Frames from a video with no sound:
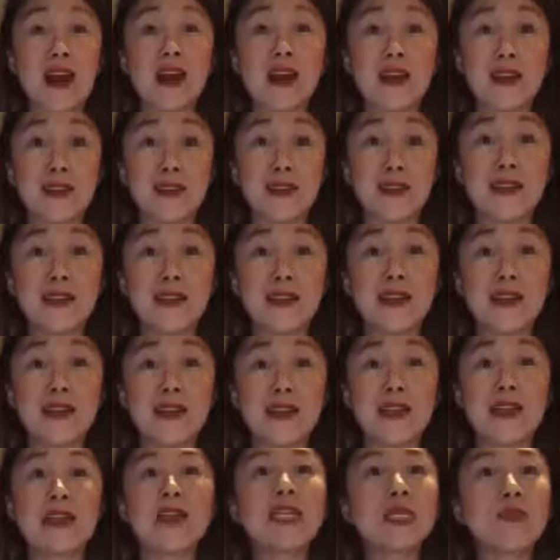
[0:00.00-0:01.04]
heart
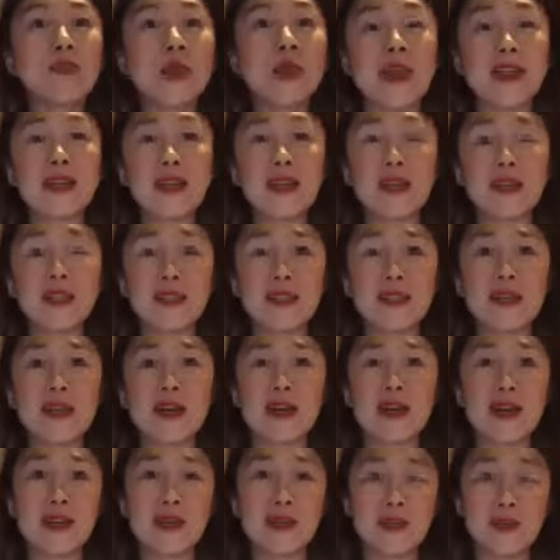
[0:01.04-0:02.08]
and expanding into the
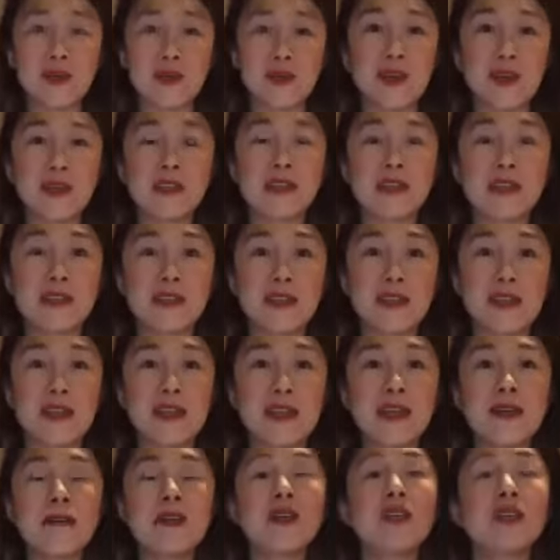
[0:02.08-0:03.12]
heart as well.
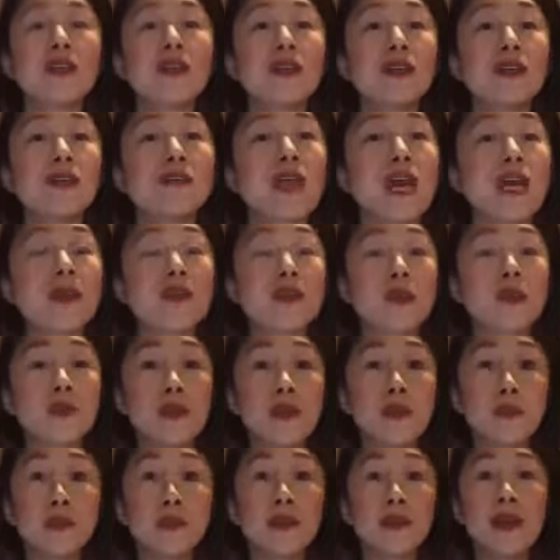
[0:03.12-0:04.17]
Because a lot of times when
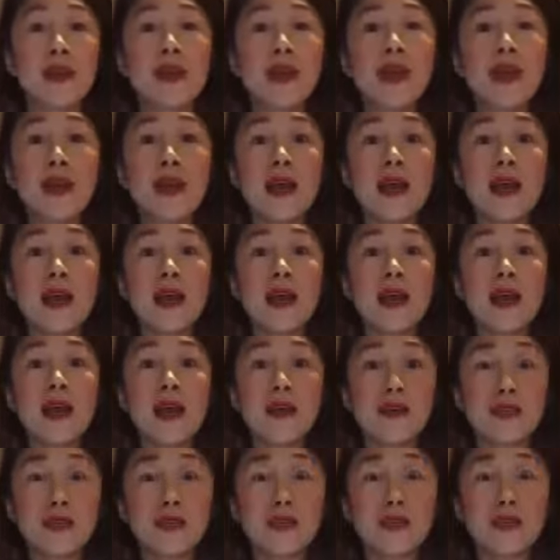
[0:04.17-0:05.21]
we bring our
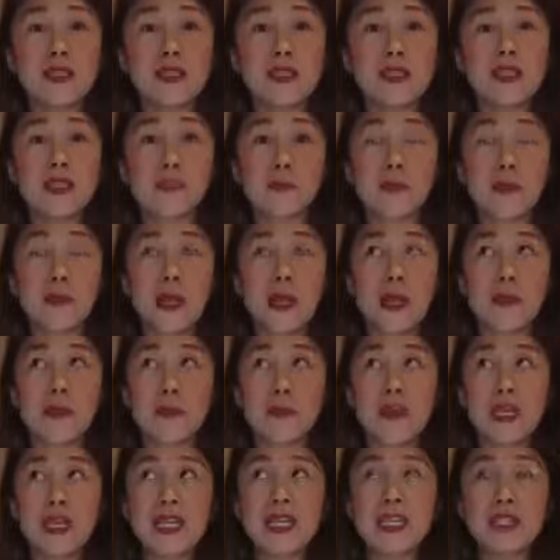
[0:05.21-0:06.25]
thoughts
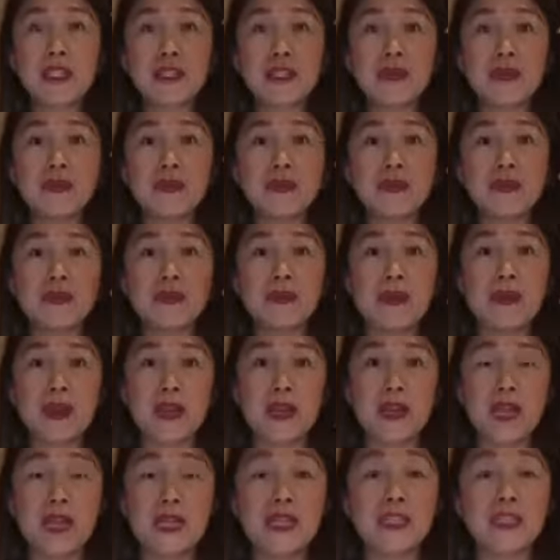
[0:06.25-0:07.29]
into the
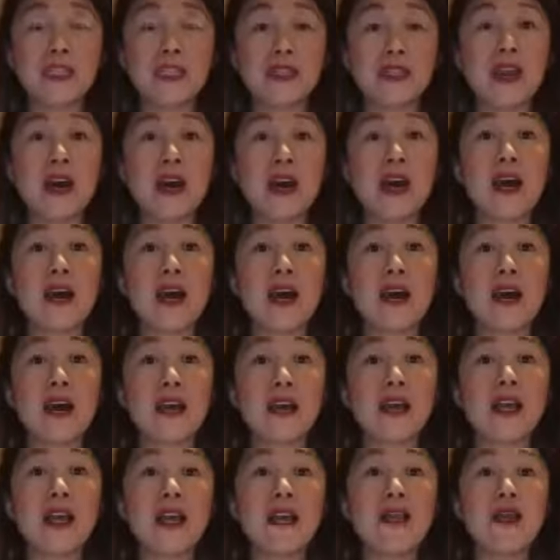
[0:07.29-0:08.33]
body and into the heart,
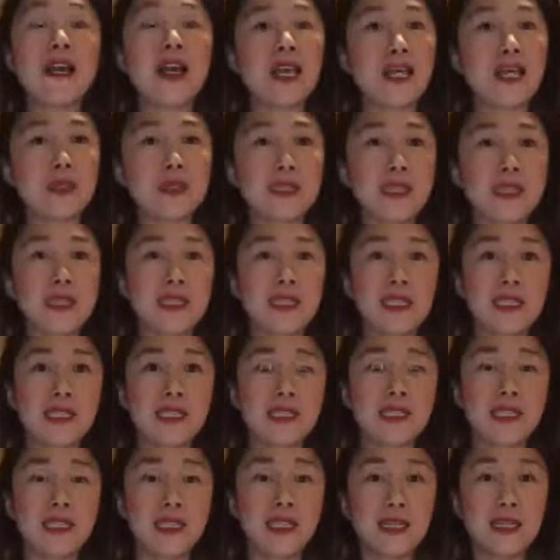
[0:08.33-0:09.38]
that helps us
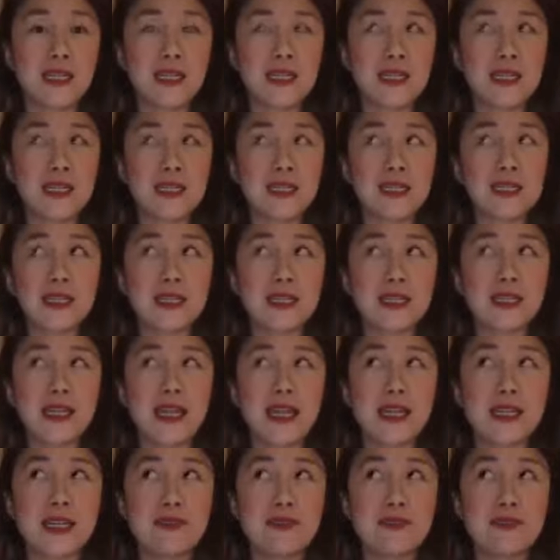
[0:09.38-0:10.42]
to
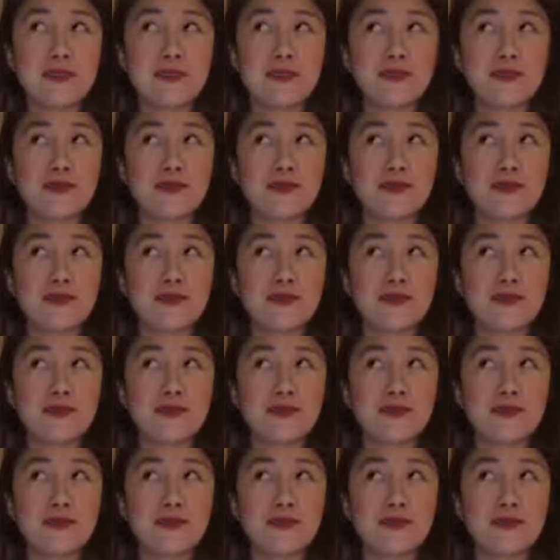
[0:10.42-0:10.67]
kind of